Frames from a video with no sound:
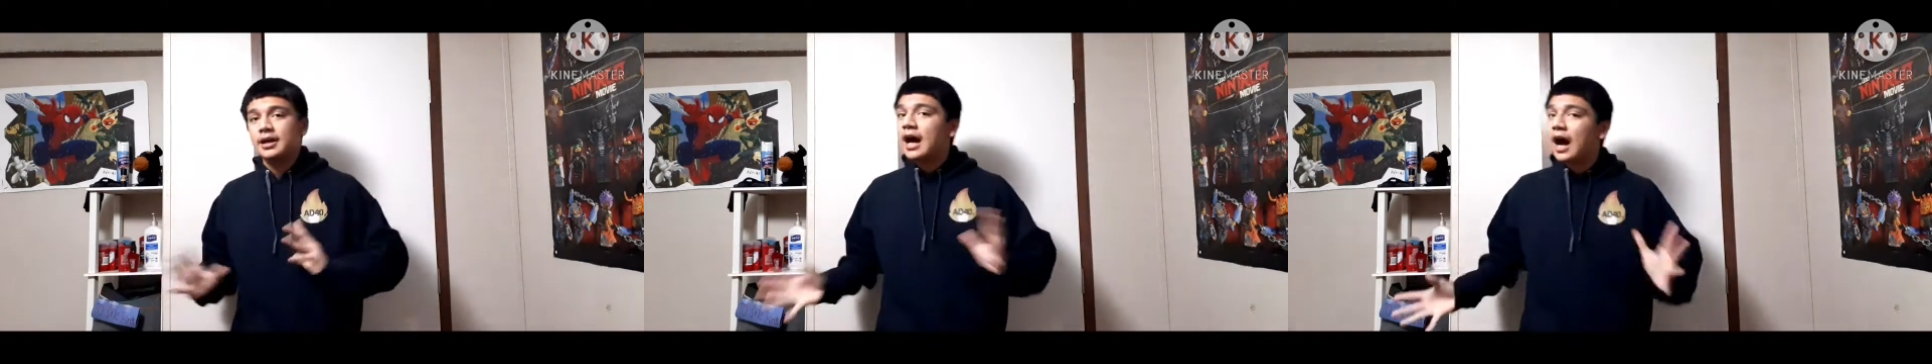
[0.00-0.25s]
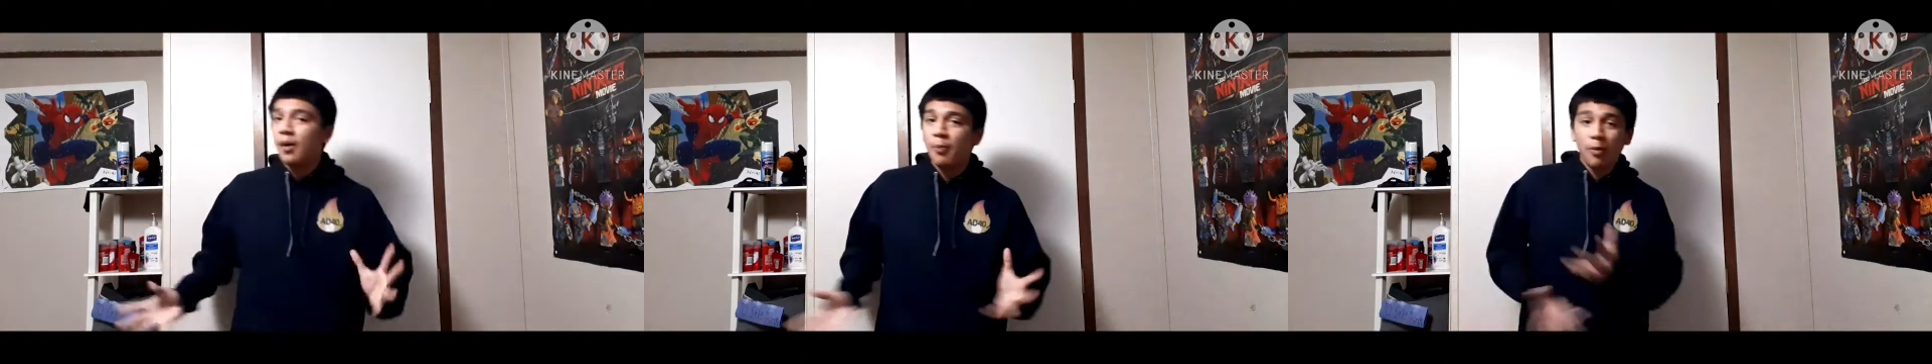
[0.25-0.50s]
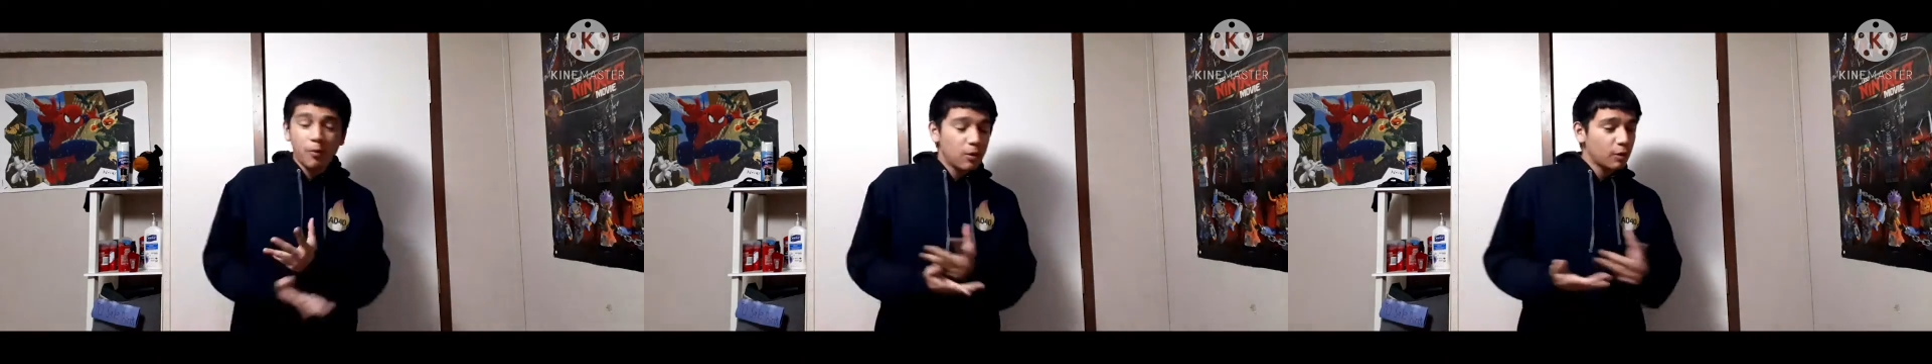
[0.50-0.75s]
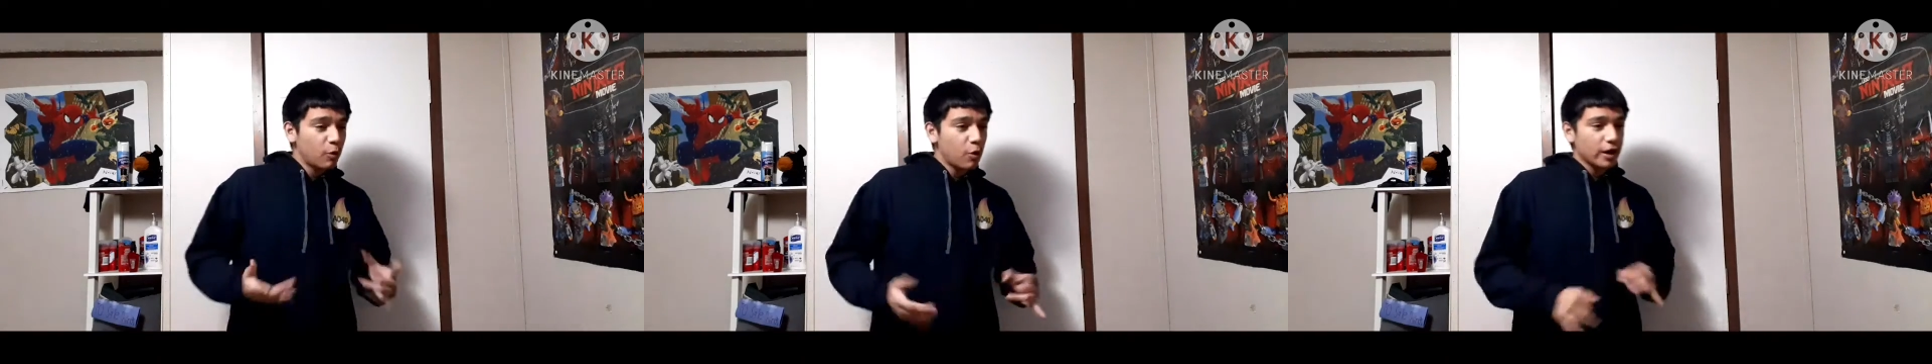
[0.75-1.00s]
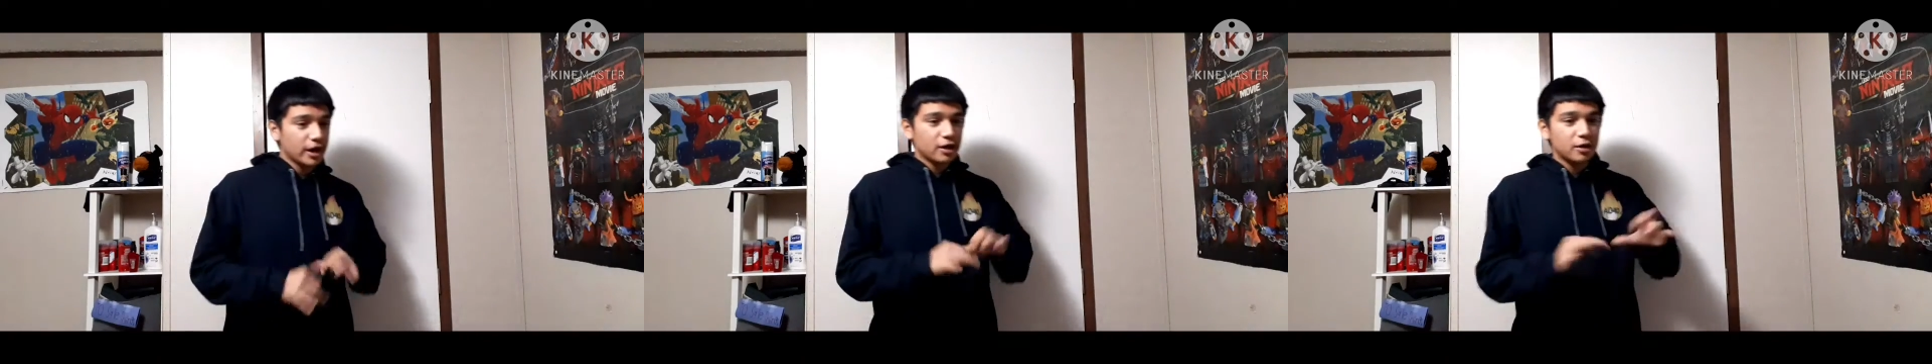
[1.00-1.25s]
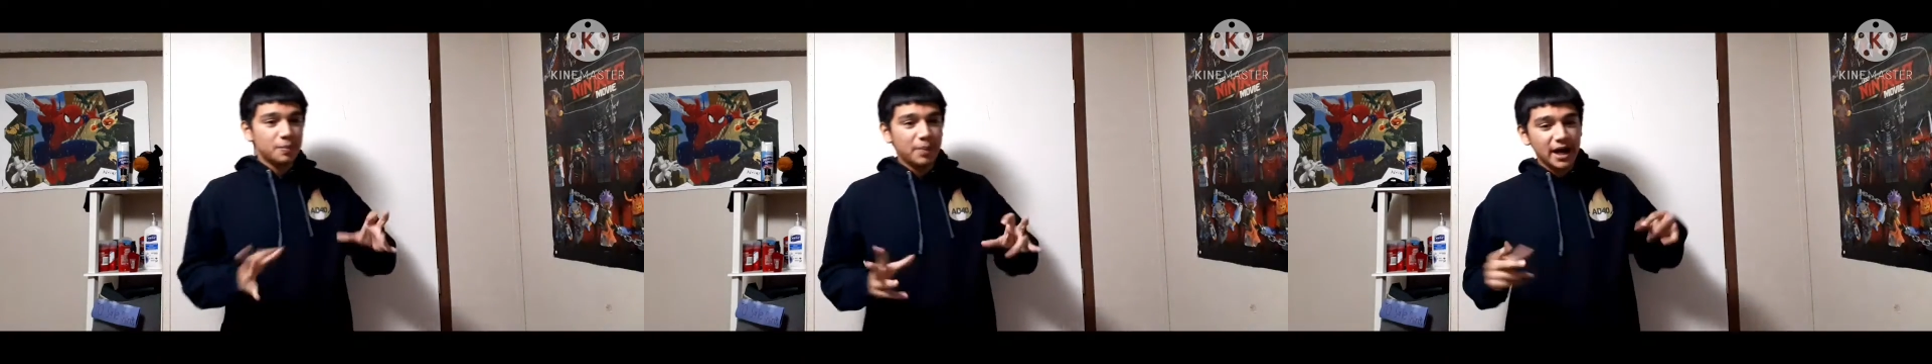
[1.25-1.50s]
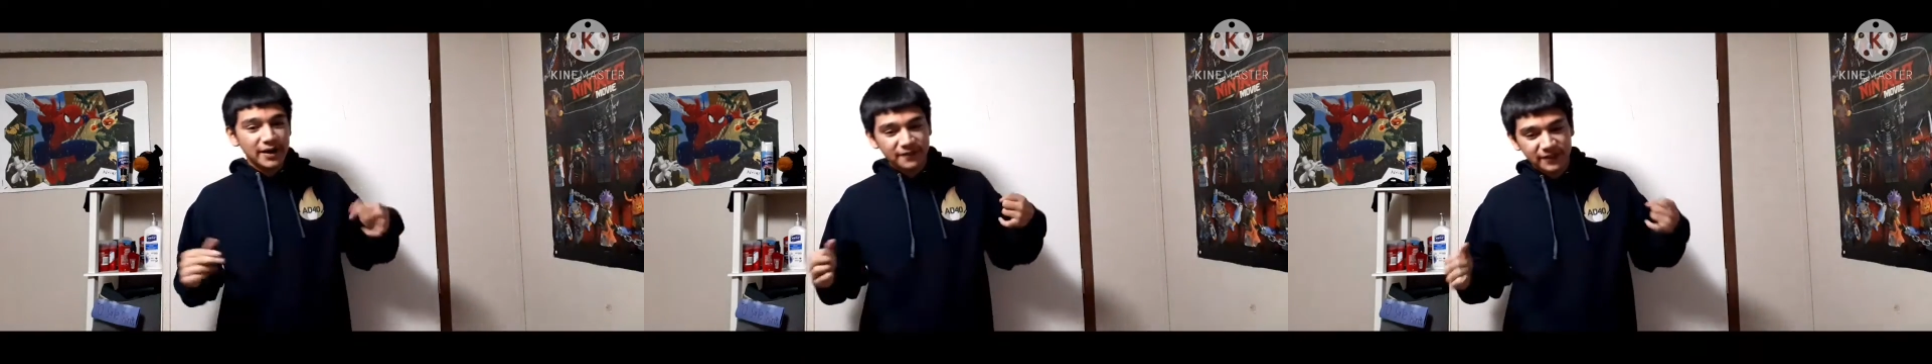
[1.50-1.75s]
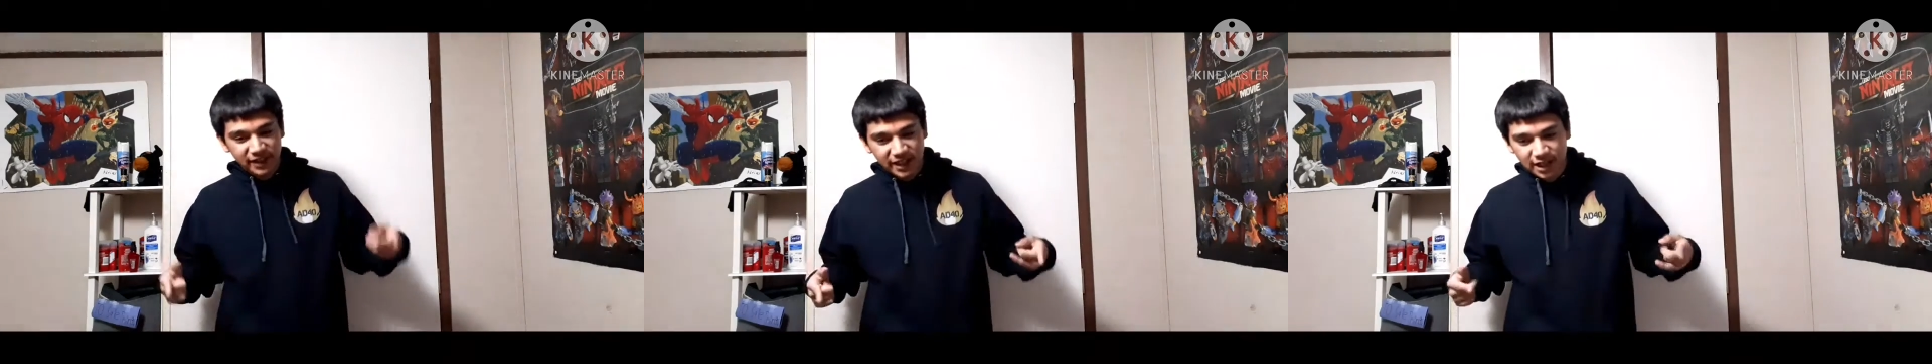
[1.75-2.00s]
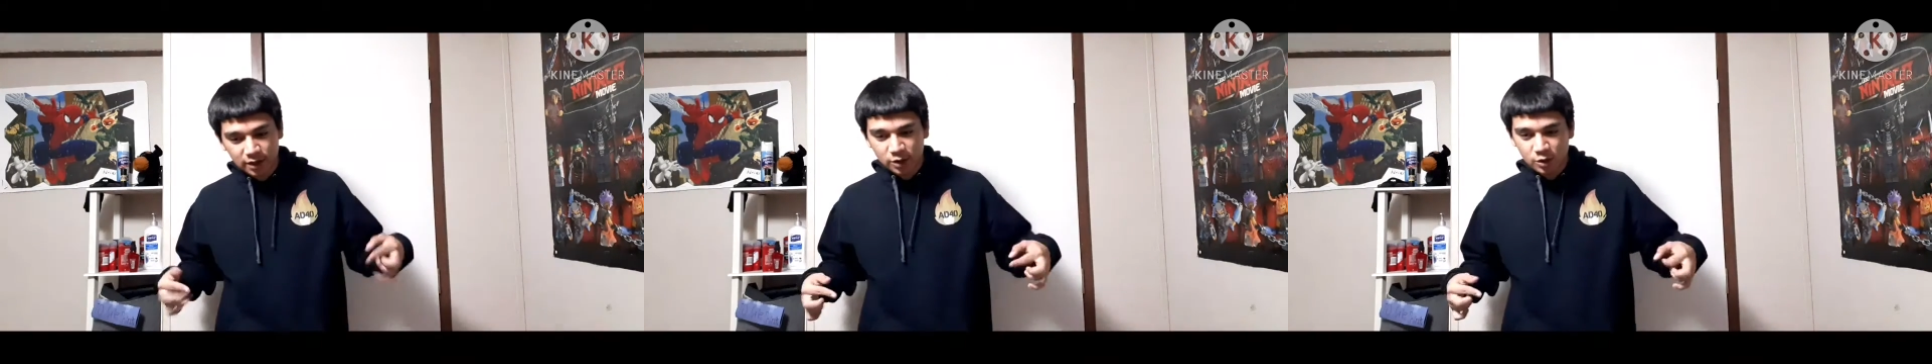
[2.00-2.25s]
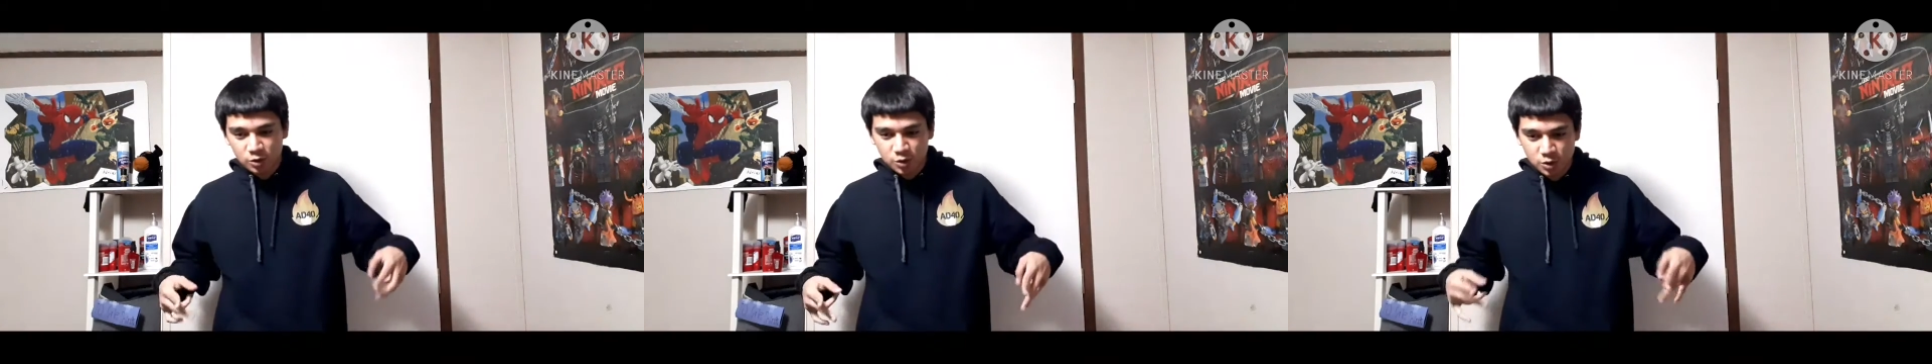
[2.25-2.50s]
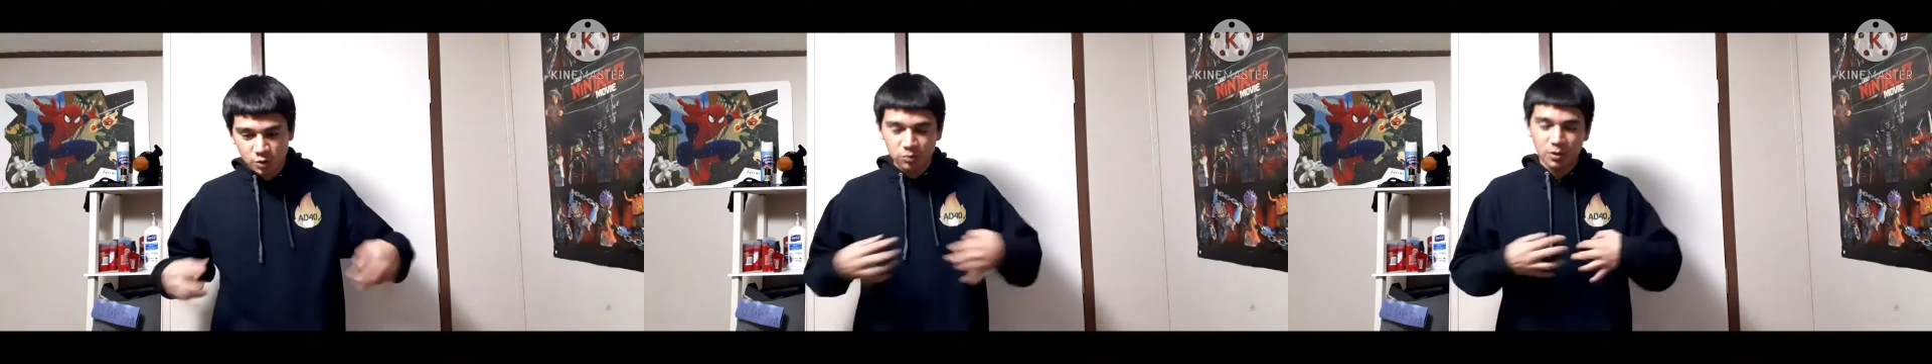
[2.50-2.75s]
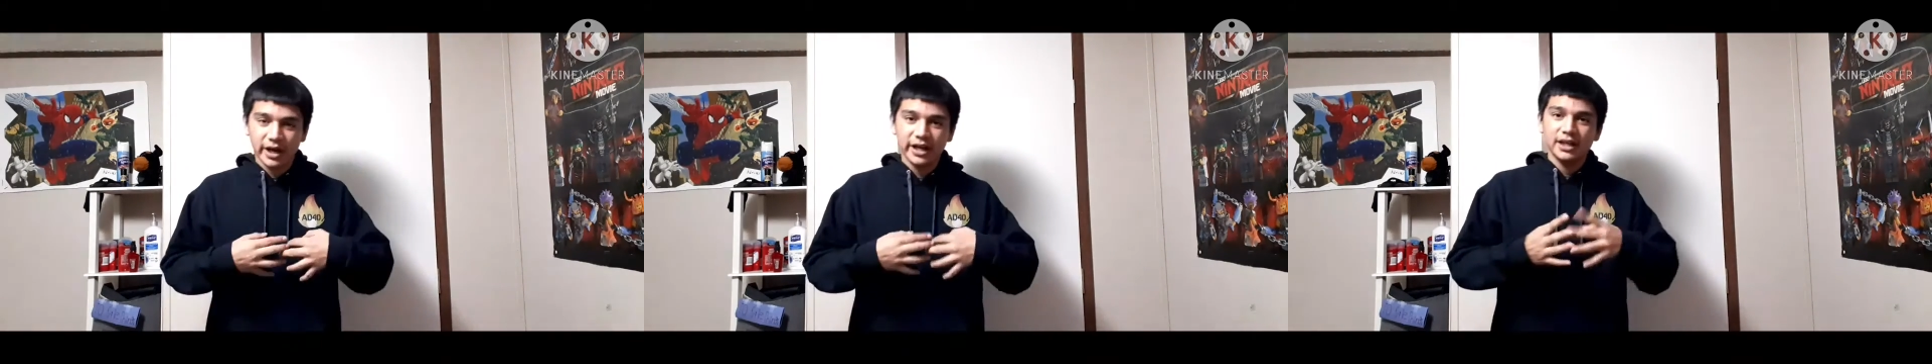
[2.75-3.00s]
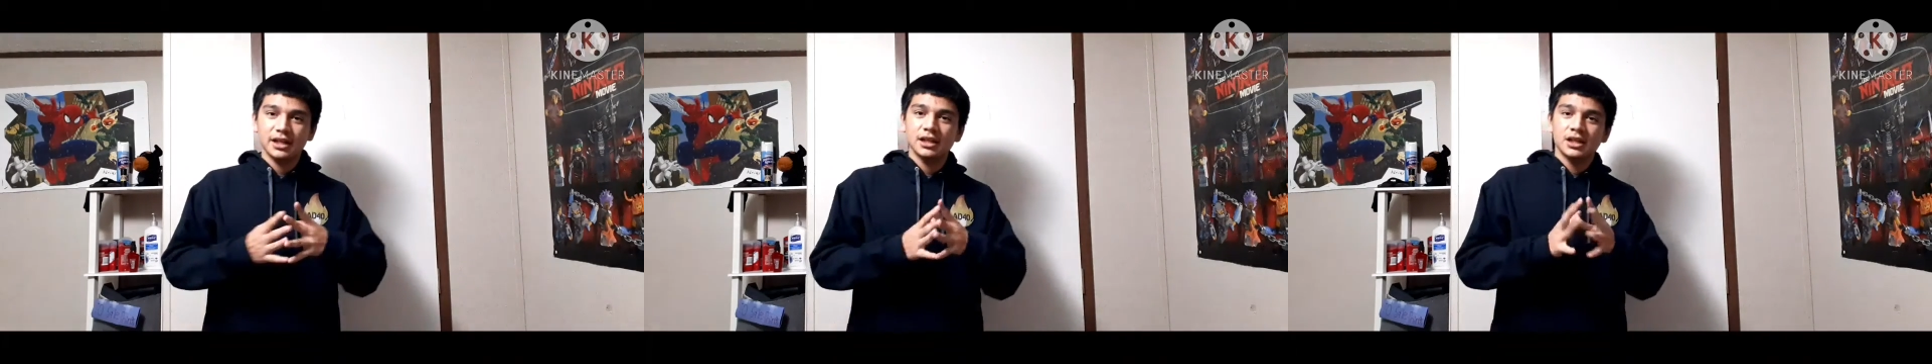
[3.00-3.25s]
I'll put recorded goodbye for now, YouTube, right?